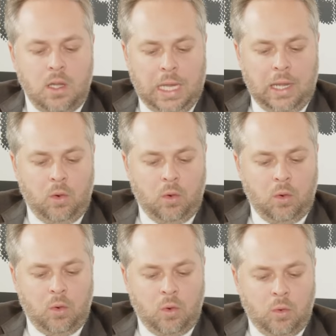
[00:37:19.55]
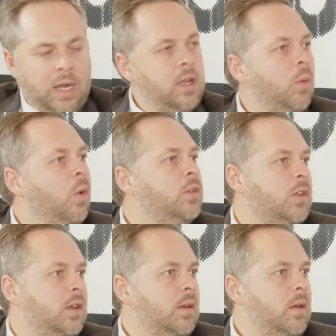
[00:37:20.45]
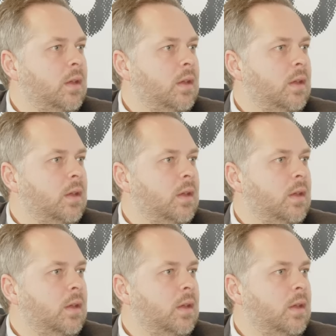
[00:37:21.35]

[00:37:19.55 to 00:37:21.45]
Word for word: or running water,